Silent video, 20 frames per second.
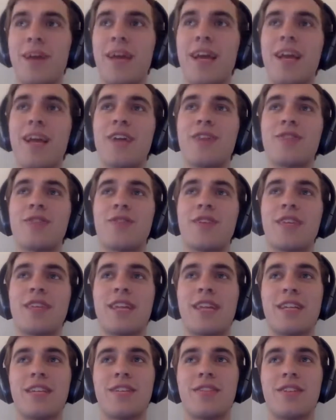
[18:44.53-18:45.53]
I also think
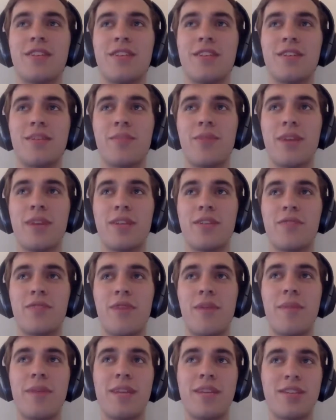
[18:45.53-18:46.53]
that it's in some ways
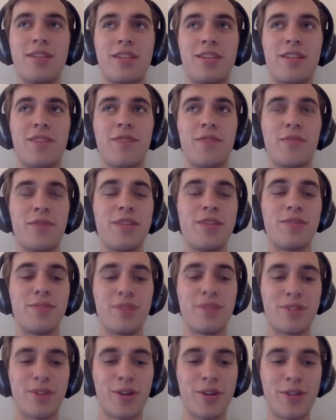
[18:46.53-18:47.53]
reminiscent of the reason
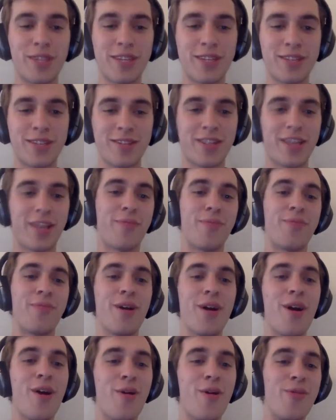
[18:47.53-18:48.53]
we started this. Like,
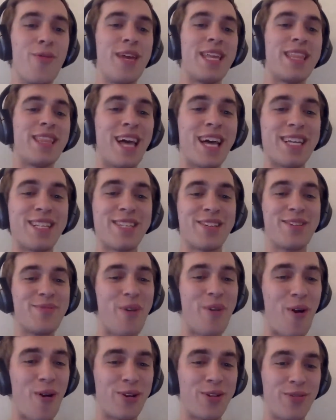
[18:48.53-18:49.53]
we liked
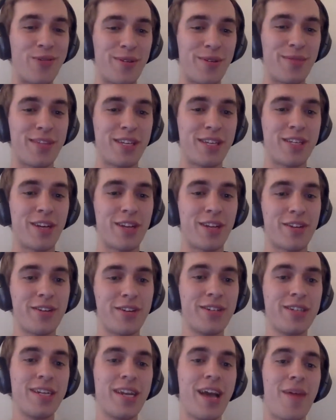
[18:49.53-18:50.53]
arguing with each
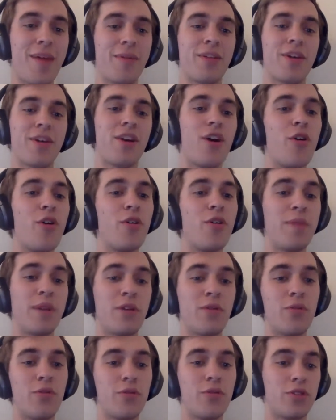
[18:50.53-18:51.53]
other, and we thought, it'd be
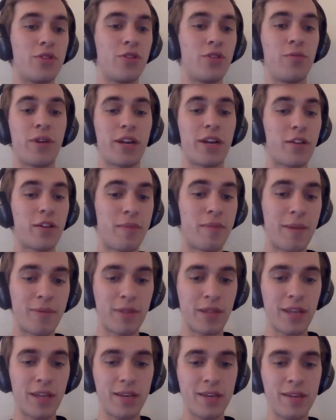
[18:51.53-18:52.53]
cool to bring other
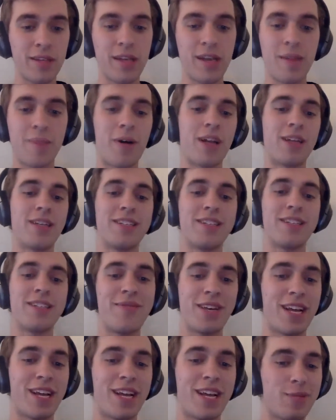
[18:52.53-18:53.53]
people in. But
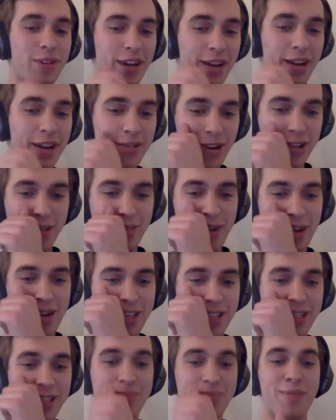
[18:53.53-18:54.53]
given, as we kind of talked about,
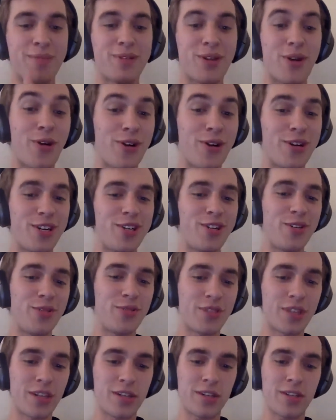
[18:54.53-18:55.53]
it's sometimes hard to do
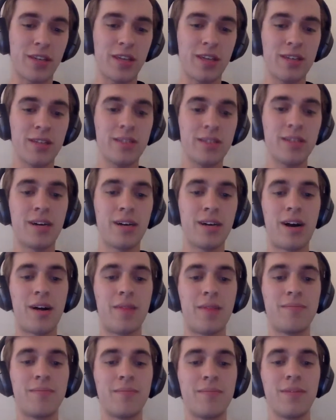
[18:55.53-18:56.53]
such a thing.
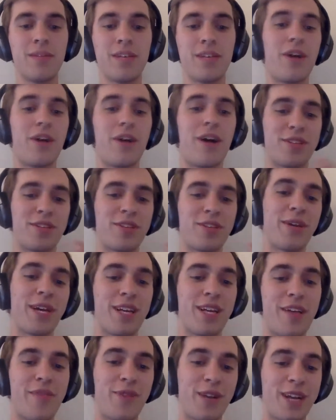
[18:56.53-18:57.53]
Right. Obviously,
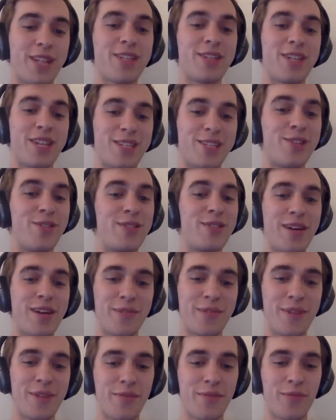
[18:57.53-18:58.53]
if we got the chance to do
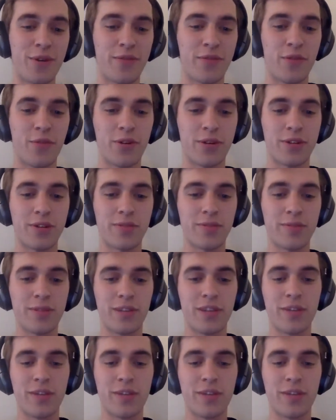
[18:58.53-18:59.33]
that, we would, of course,